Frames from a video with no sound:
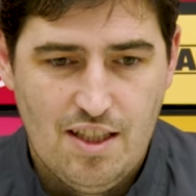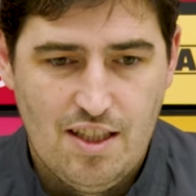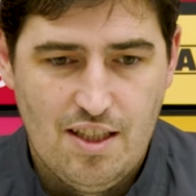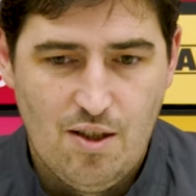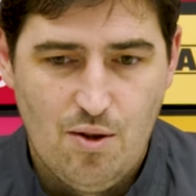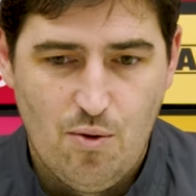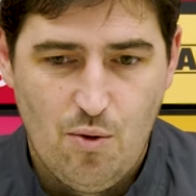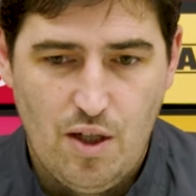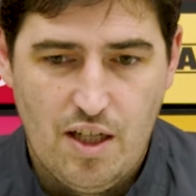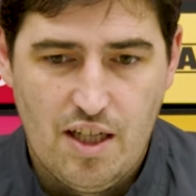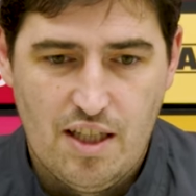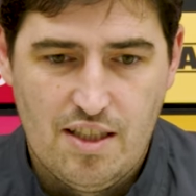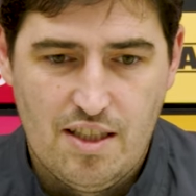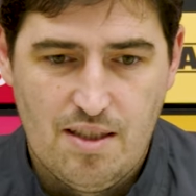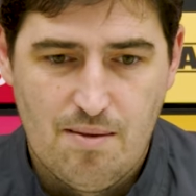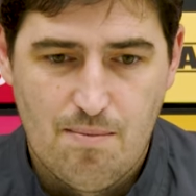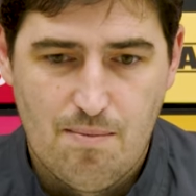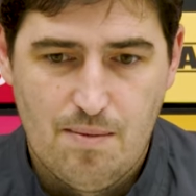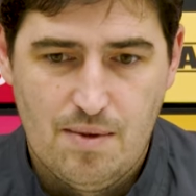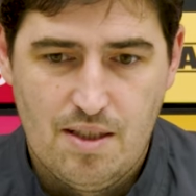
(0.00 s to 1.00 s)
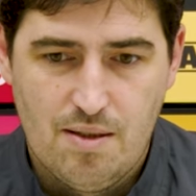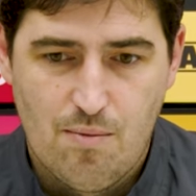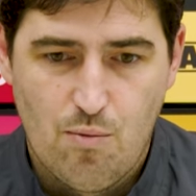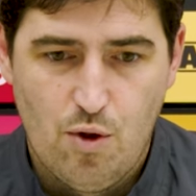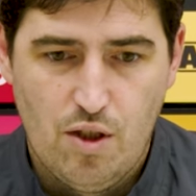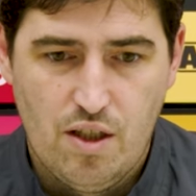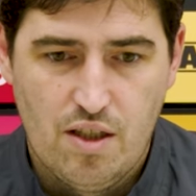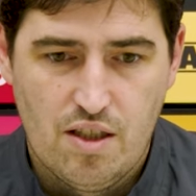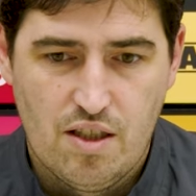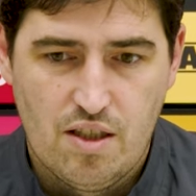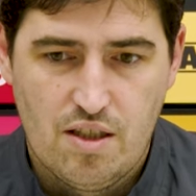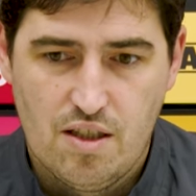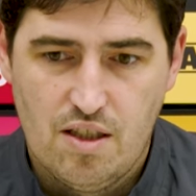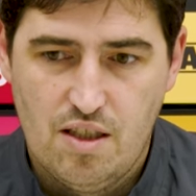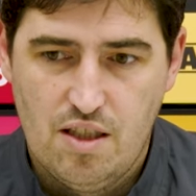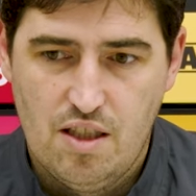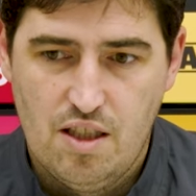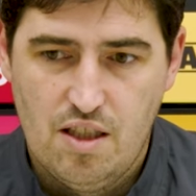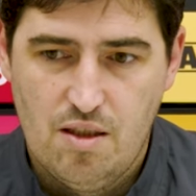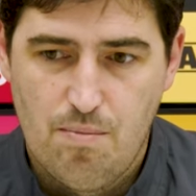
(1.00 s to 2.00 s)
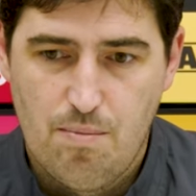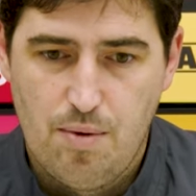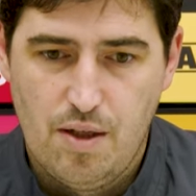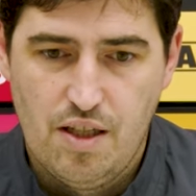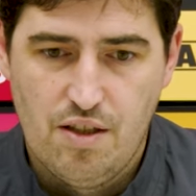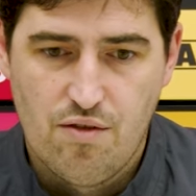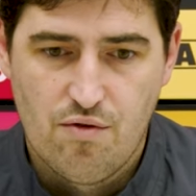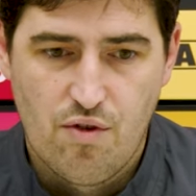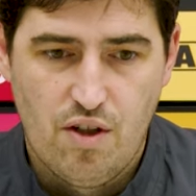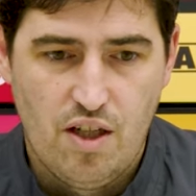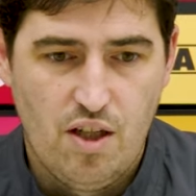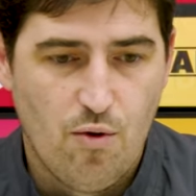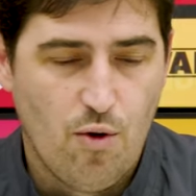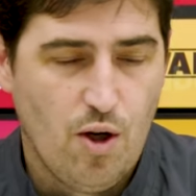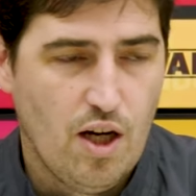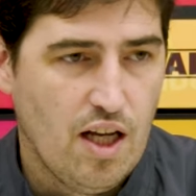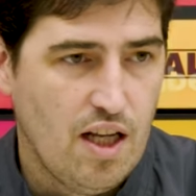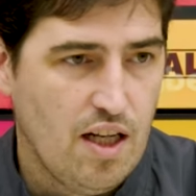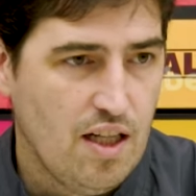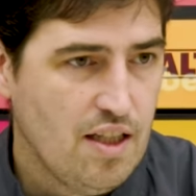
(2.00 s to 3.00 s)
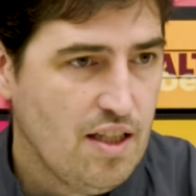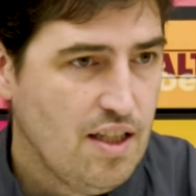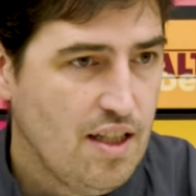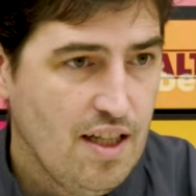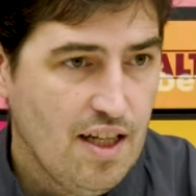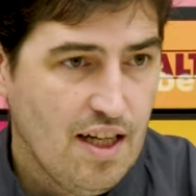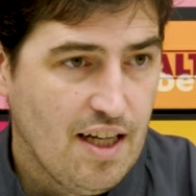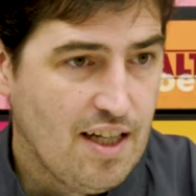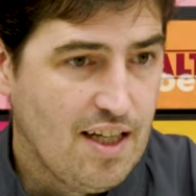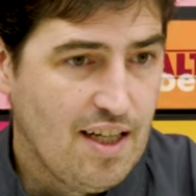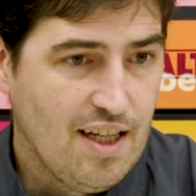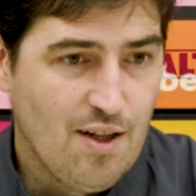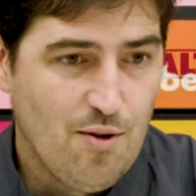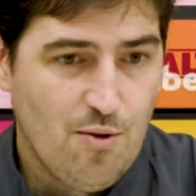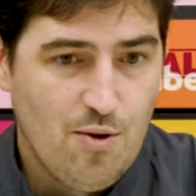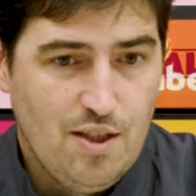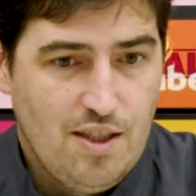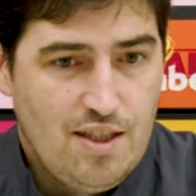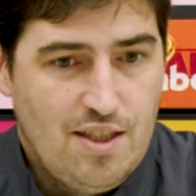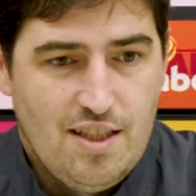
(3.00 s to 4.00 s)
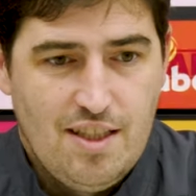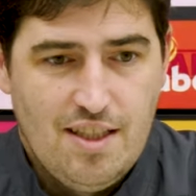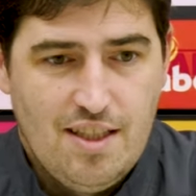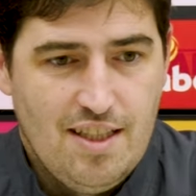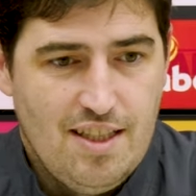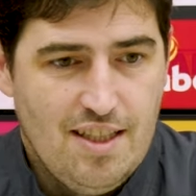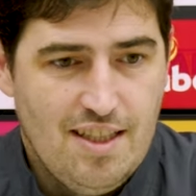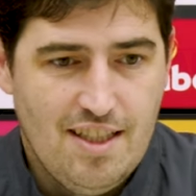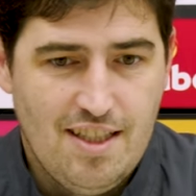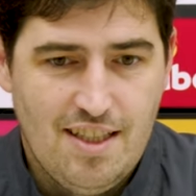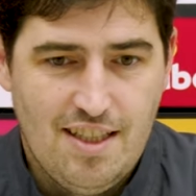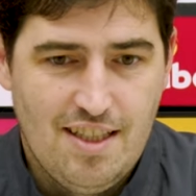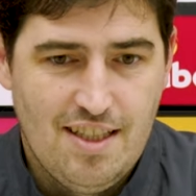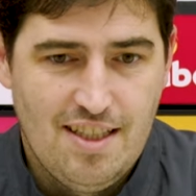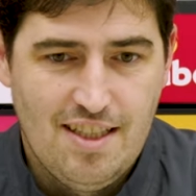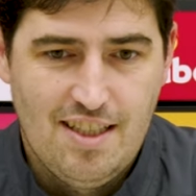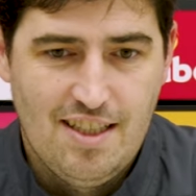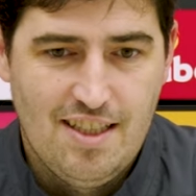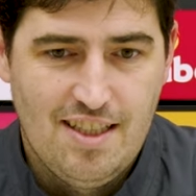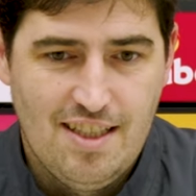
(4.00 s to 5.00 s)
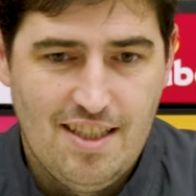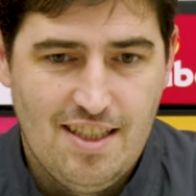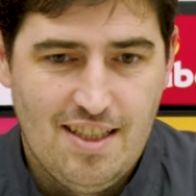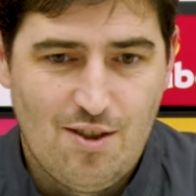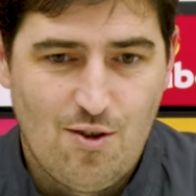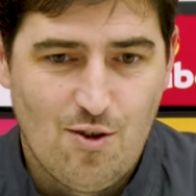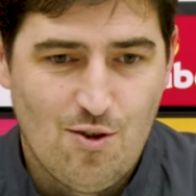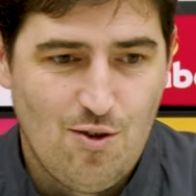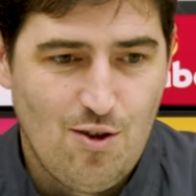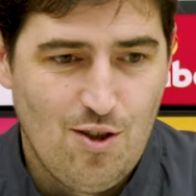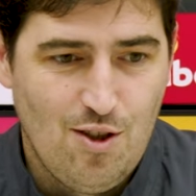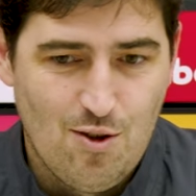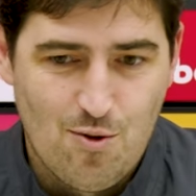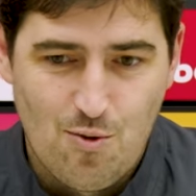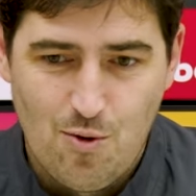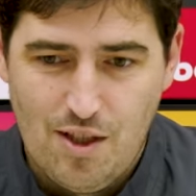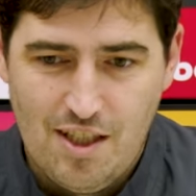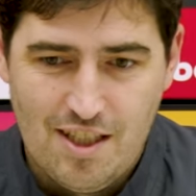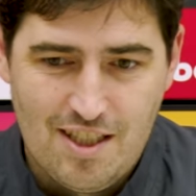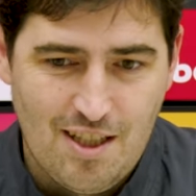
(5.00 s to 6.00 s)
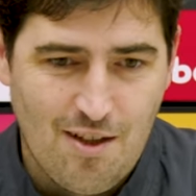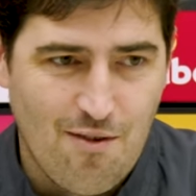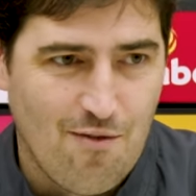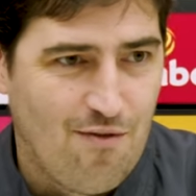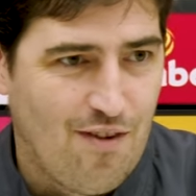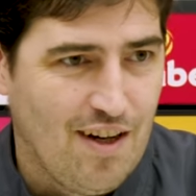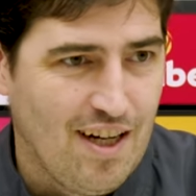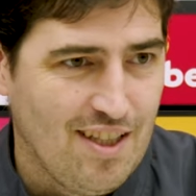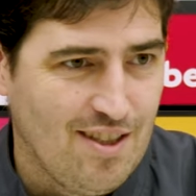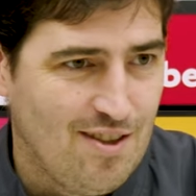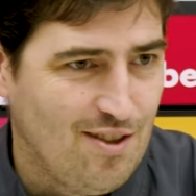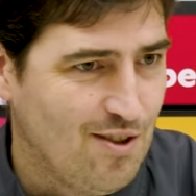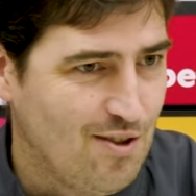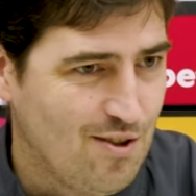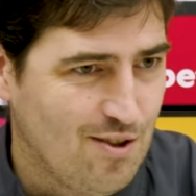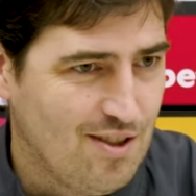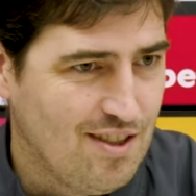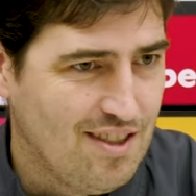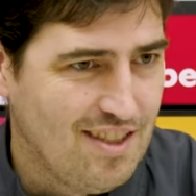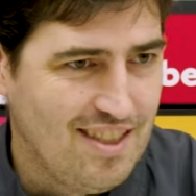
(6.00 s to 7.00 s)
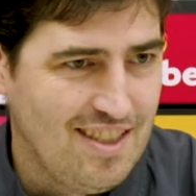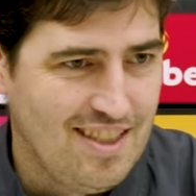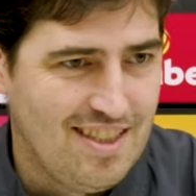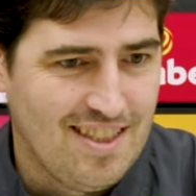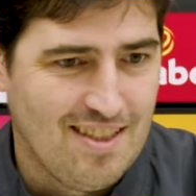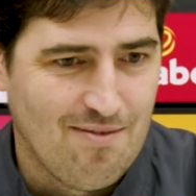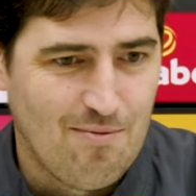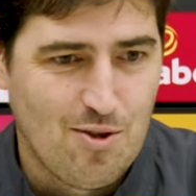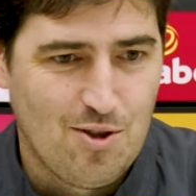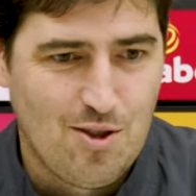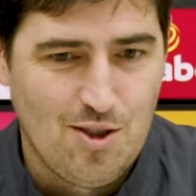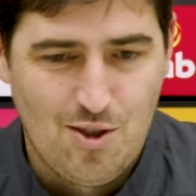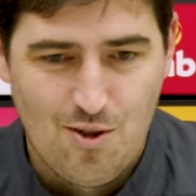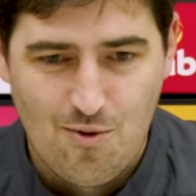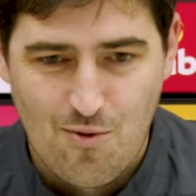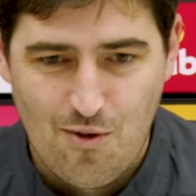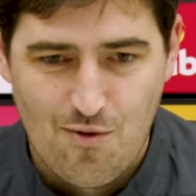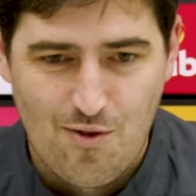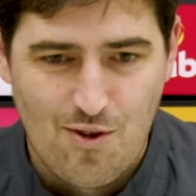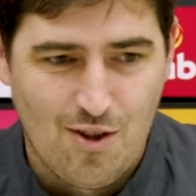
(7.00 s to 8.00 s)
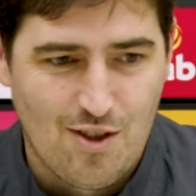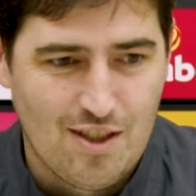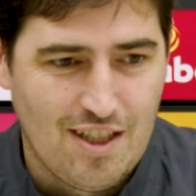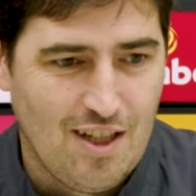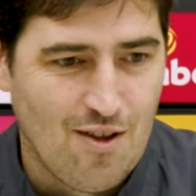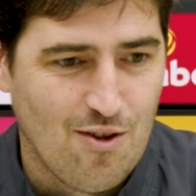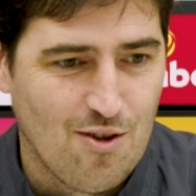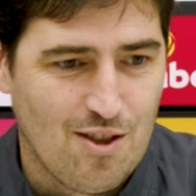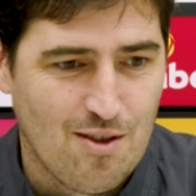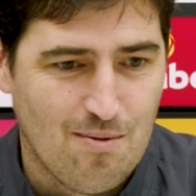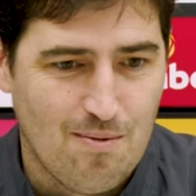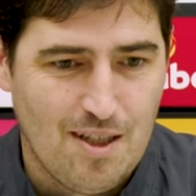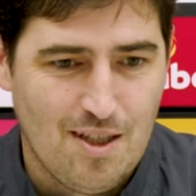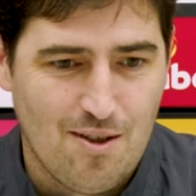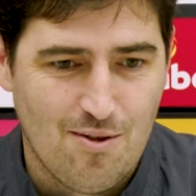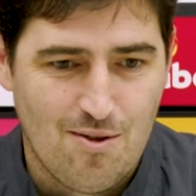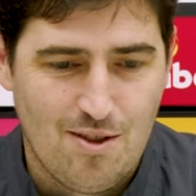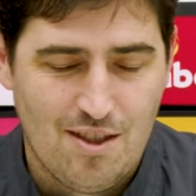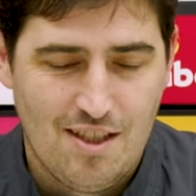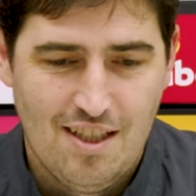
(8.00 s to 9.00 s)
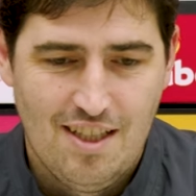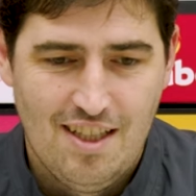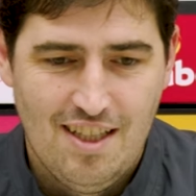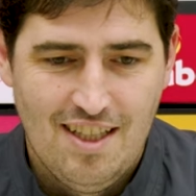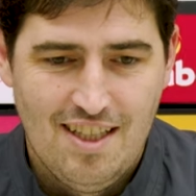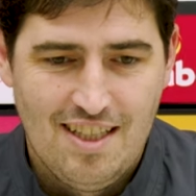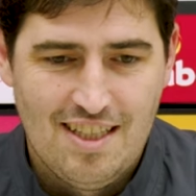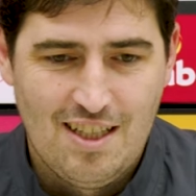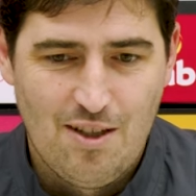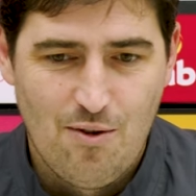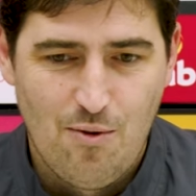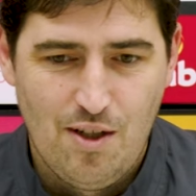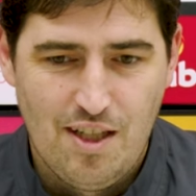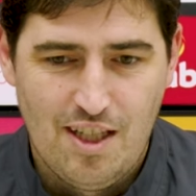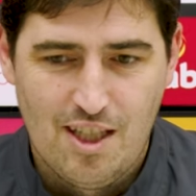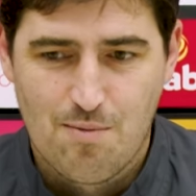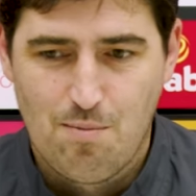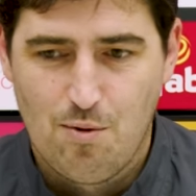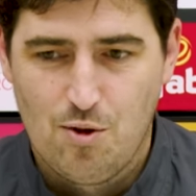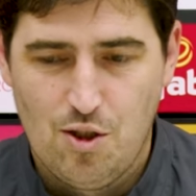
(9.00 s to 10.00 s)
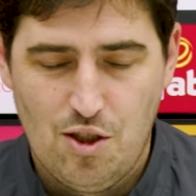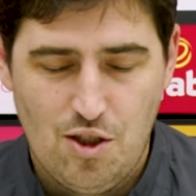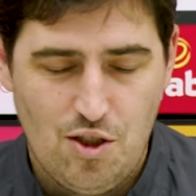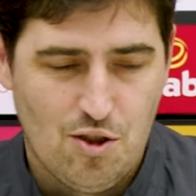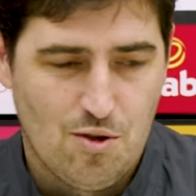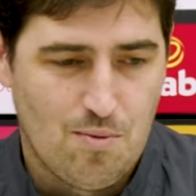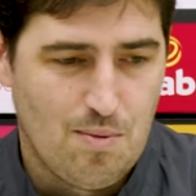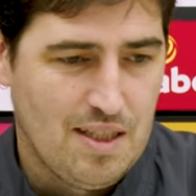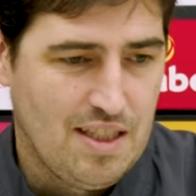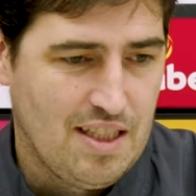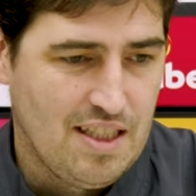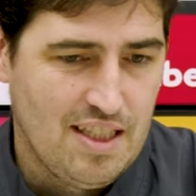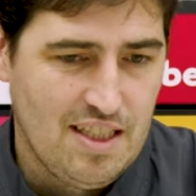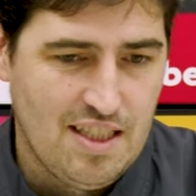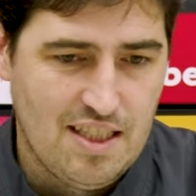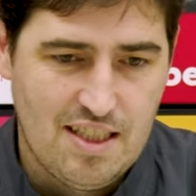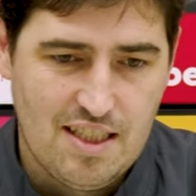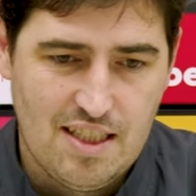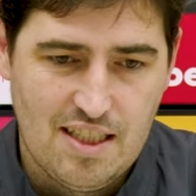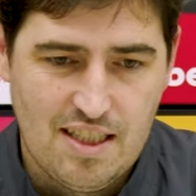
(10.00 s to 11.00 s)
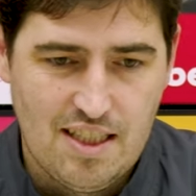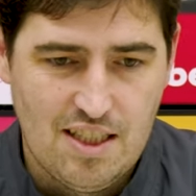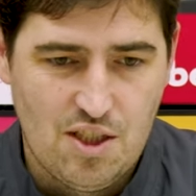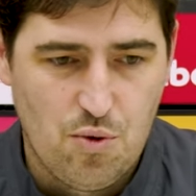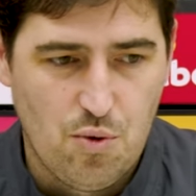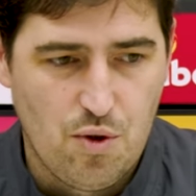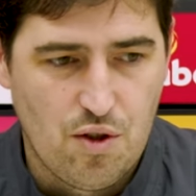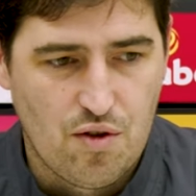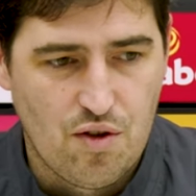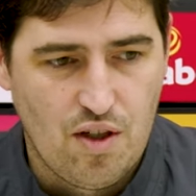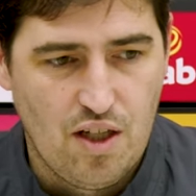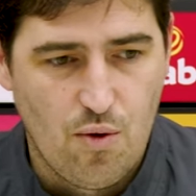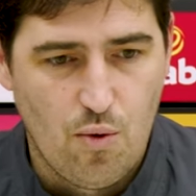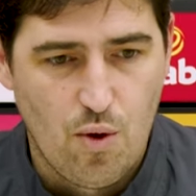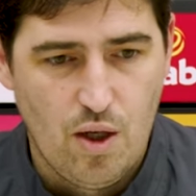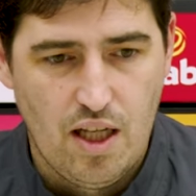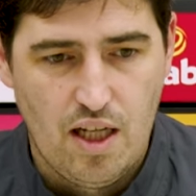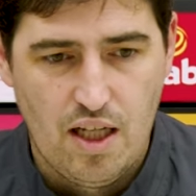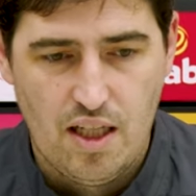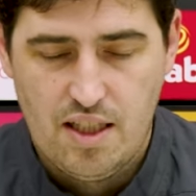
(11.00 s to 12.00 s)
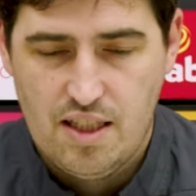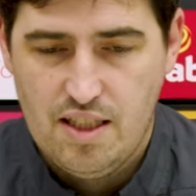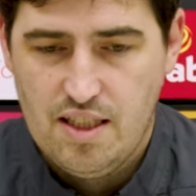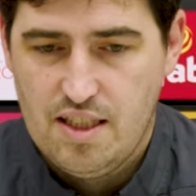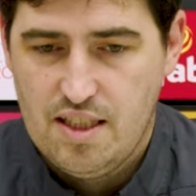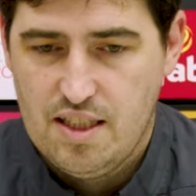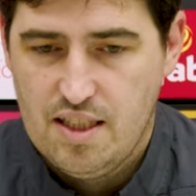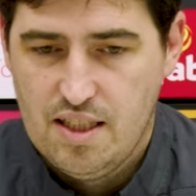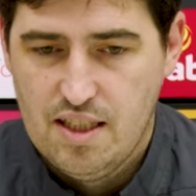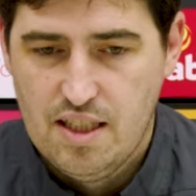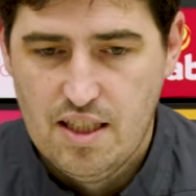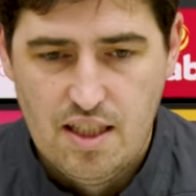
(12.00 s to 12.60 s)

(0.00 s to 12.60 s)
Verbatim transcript: uh, we had some some wingers uh, playing really well, and now it's it continues with the same fight, no? It's a position we've talked a lot about the wingers positions, but he's he's doing really well. He's